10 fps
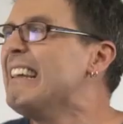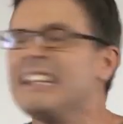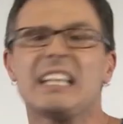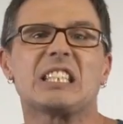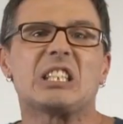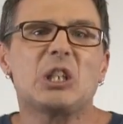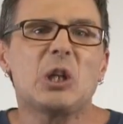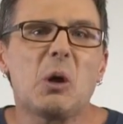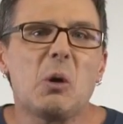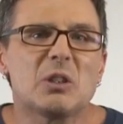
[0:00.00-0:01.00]
There's
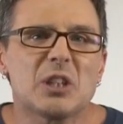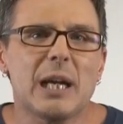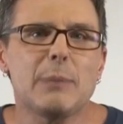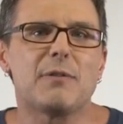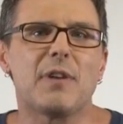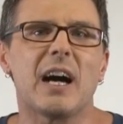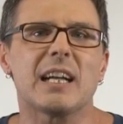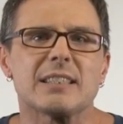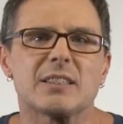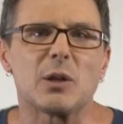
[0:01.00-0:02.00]
no time for
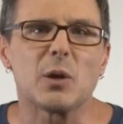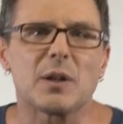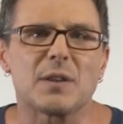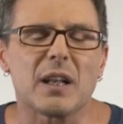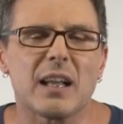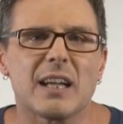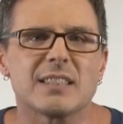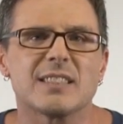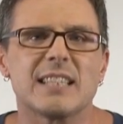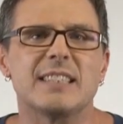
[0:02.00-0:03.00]
us to look at the
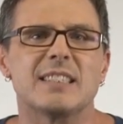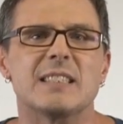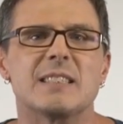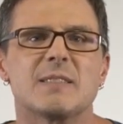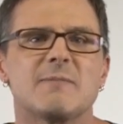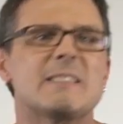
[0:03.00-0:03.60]
last sentence.